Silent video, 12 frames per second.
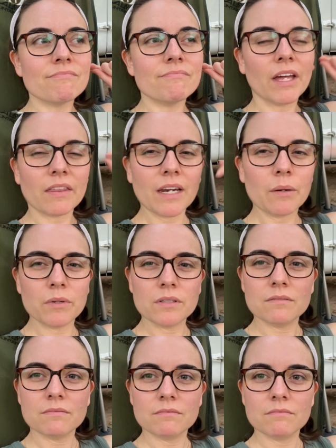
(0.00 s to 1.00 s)
Not that I would
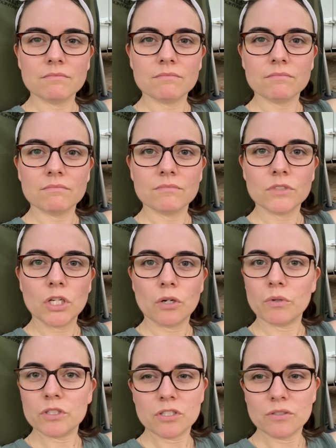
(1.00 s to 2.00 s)
know
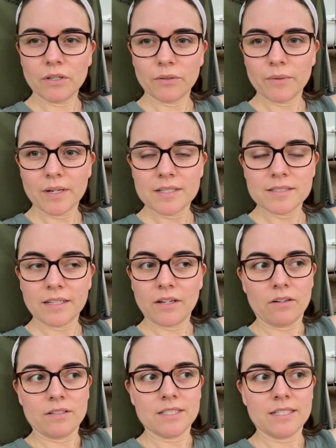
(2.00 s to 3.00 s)
what to do otherwise. Like,
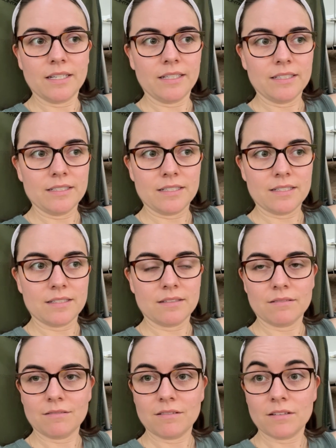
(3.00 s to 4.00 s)
honestly, like, this is
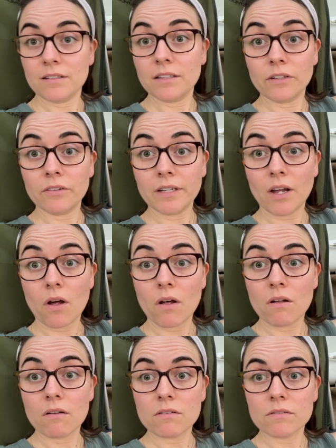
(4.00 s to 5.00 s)
literally
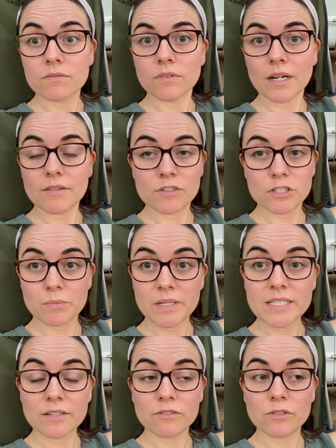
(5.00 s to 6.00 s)
all I envision
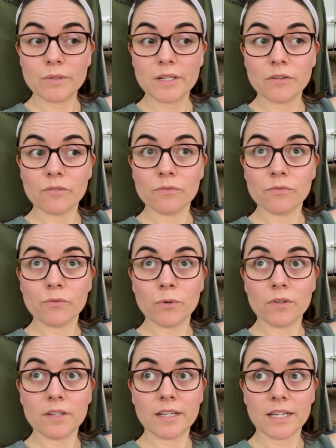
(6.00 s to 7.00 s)
myself doing
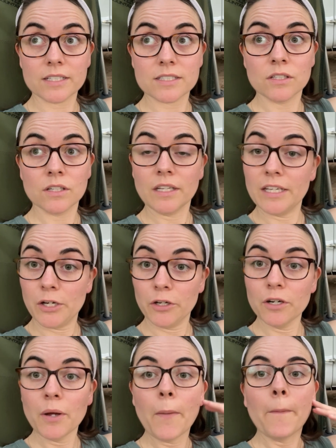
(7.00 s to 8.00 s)
for the next year,
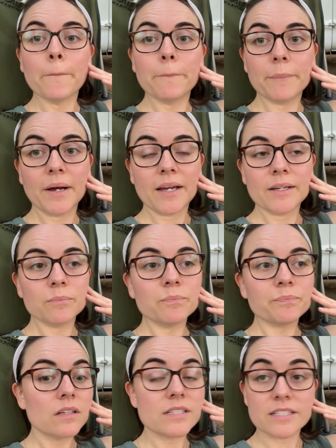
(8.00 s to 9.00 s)
but
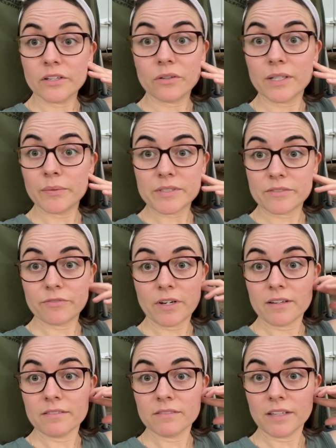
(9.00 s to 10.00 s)
still, it wasn't
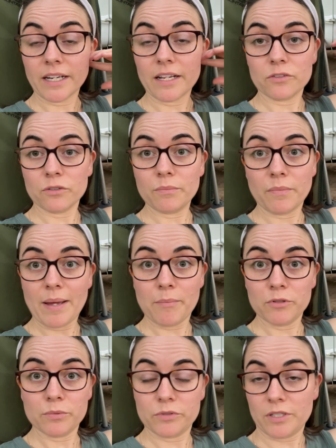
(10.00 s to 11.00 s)
fun. Like, I've told Matt
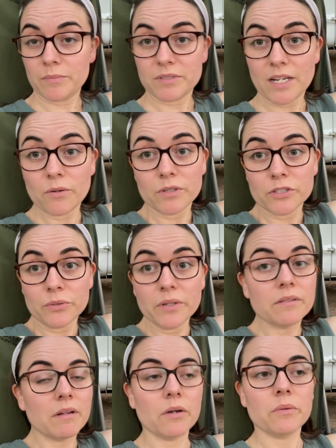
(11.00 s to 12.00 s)
multiple times, I don't want to do it.
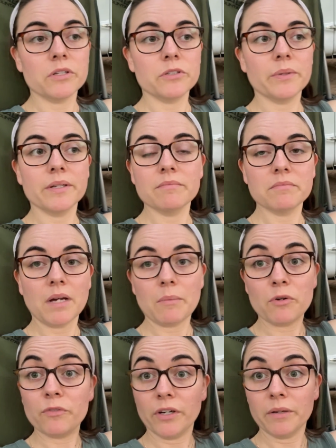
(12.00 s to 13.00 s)
I don't want to do it. I'm
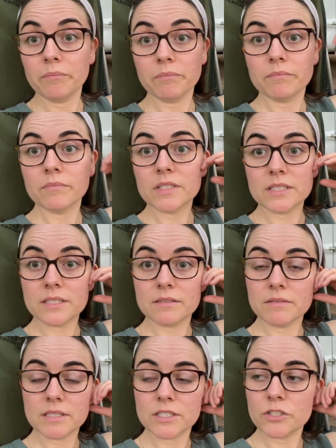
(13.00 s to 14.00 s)
over it. This
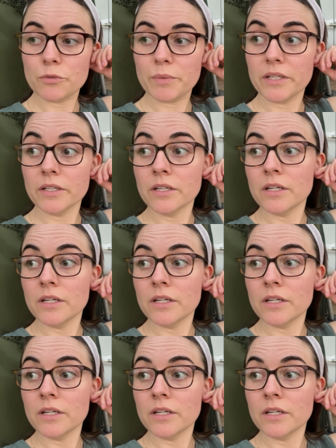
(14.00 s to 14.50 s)
is stupid.